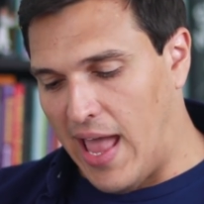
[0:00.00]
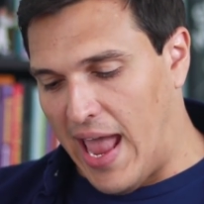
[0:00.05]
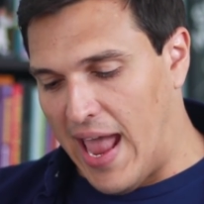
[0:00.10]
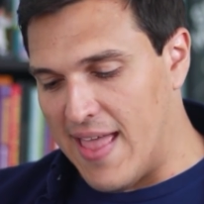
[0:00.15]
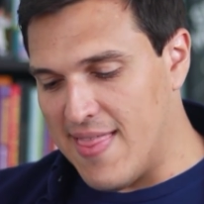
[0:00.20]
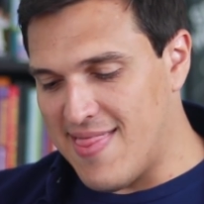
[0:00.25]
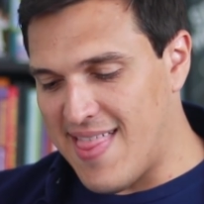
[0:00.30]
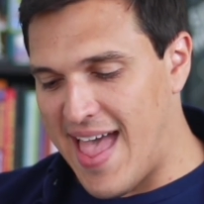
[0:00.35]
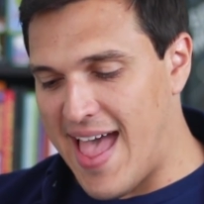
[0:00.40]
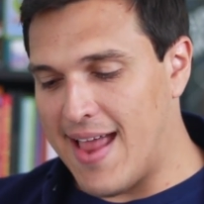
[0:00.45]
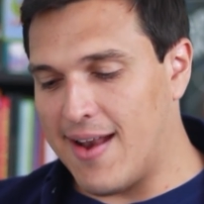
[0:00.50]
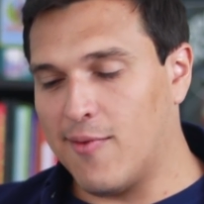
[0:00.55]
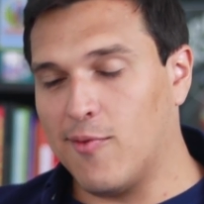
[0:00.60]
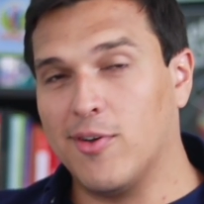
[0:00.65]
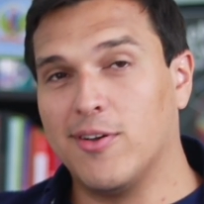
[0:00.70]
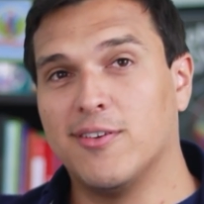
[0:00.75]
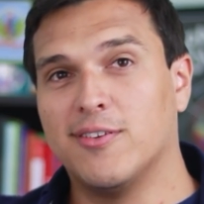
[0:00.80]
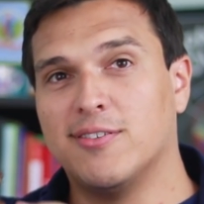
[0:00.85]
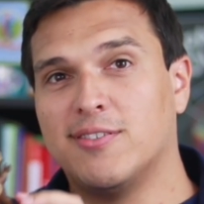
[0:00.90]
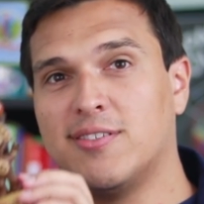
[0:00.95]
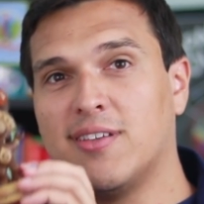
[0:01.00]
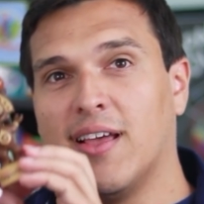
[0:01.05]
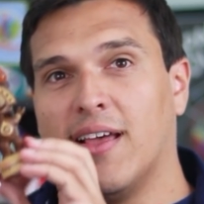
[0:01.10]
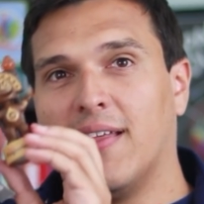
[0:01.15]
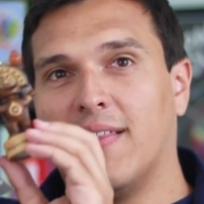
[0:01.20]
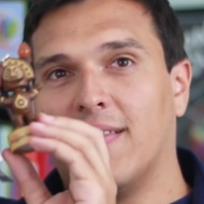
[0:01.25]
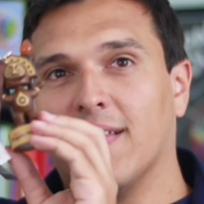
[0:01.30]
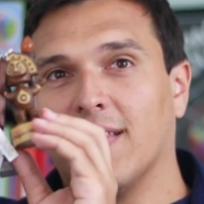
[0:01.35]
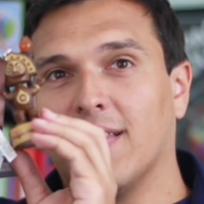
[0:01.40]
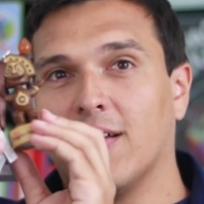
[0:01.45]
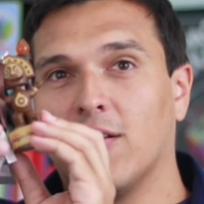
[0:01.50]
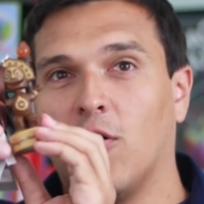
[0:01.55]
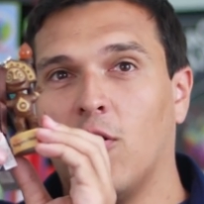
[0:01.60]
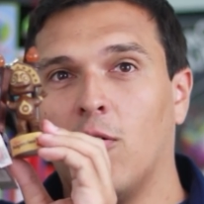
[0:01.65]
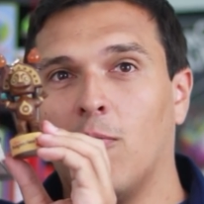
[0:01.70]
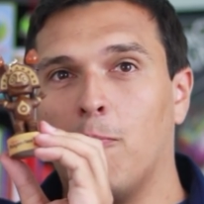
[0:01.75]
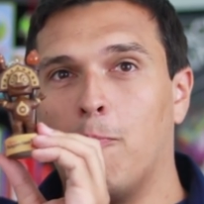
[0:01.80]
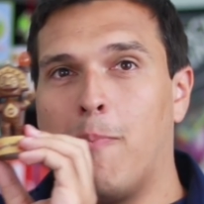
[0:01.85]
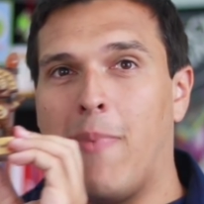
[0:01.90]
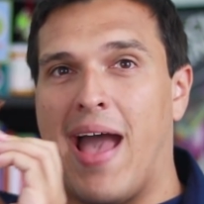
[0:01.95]
and that was the
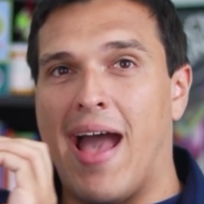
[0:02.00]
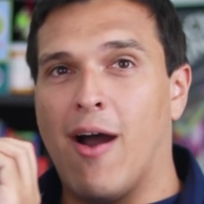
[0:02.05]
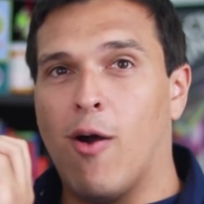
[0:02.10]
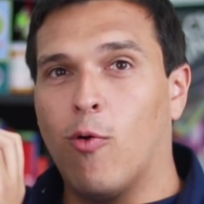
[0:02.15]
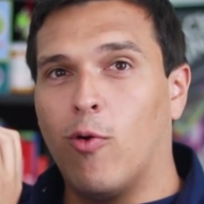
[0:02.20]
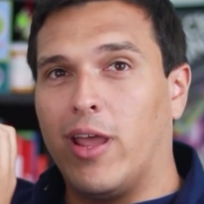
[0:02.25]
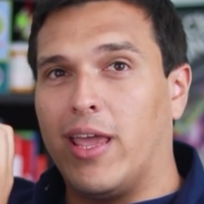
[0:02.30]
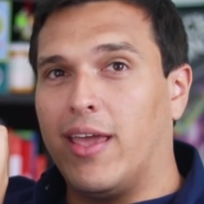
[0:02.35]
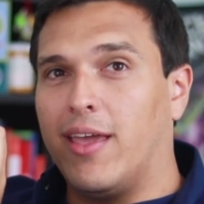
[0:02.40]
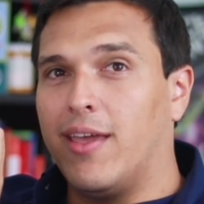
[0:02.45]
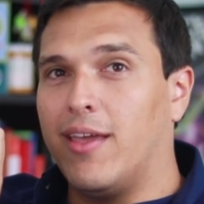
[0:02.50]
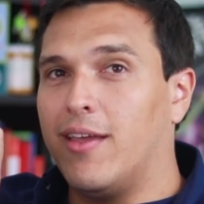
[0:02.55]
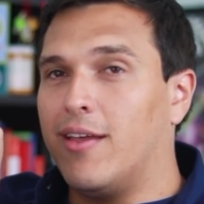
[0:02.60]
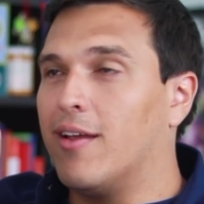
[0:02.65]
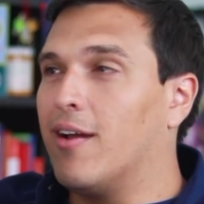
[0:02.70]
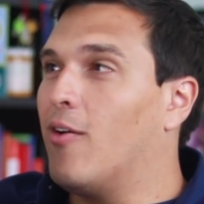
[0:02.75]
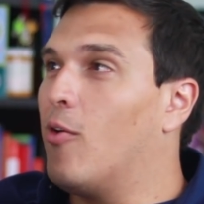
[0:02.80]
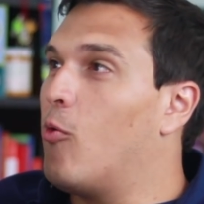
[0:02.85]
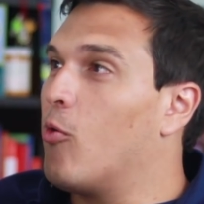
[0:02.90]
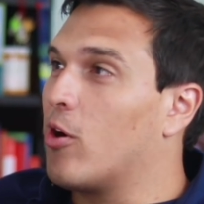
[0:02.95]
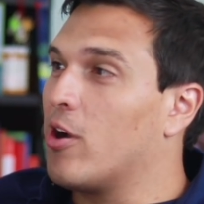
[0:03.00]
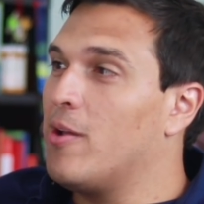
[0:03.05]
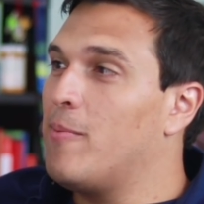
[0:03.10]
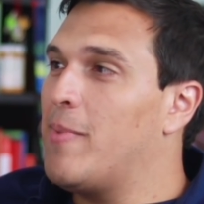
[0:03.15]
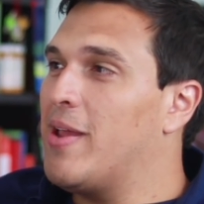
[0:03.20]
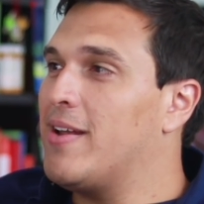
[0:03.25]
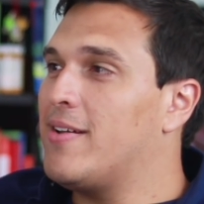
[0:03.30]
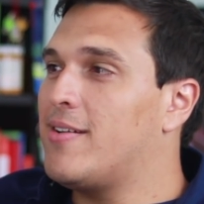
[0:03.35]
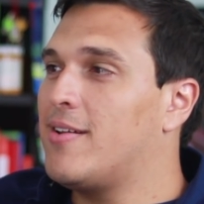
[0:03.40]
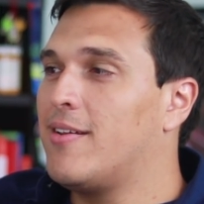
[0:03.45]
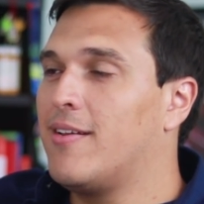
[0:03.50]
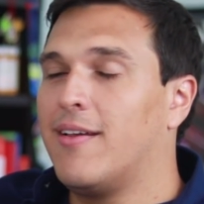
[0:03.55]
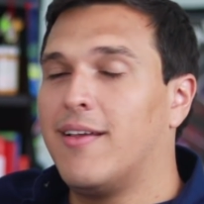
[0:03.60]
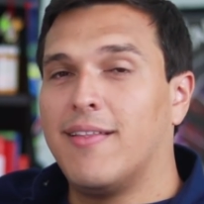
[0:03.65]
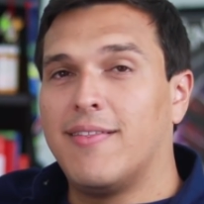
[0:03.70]
little Maui ornament